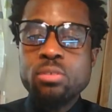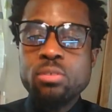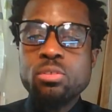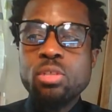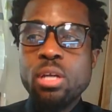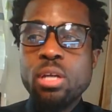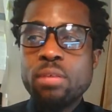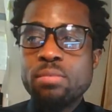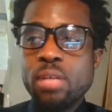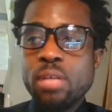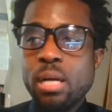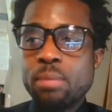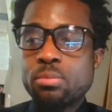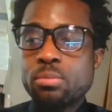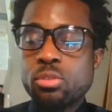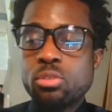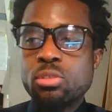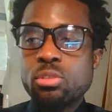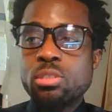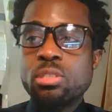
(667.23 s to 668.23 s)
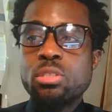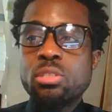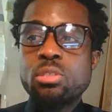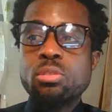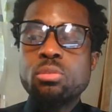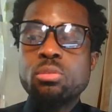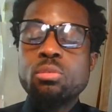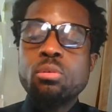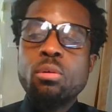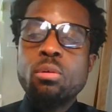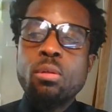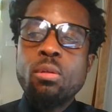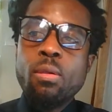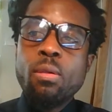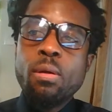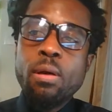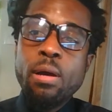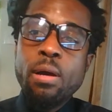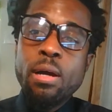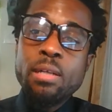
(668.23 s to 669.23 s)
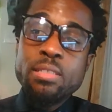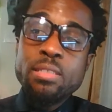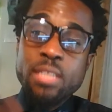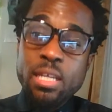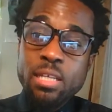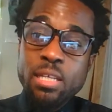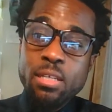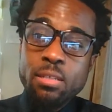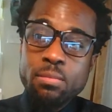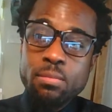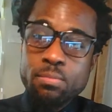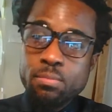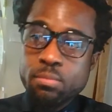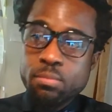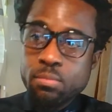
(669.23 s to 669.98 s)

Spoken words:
you have the opportunity to take it,